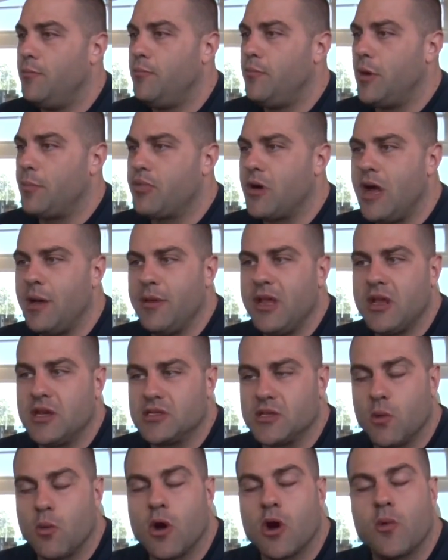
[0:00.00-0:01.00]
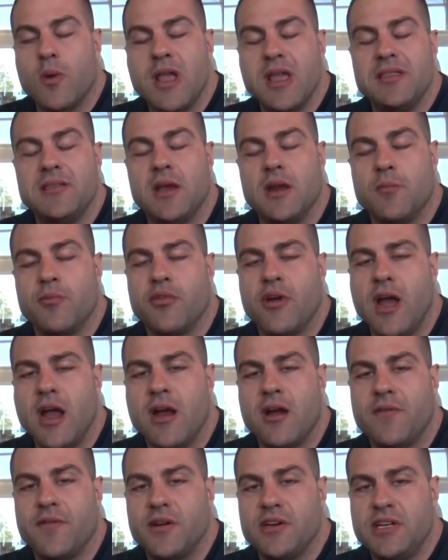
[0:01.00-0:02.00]
But probably because the work we had done
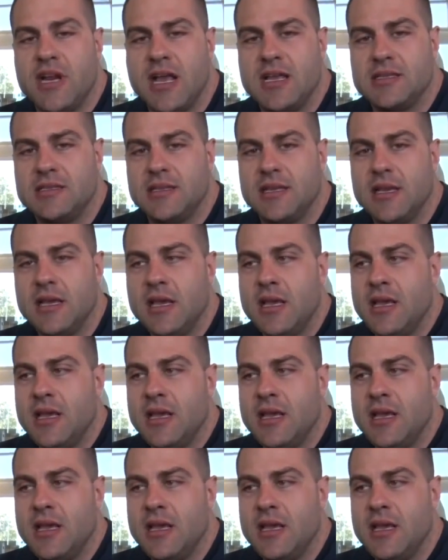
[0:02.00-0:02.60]
prior for chest,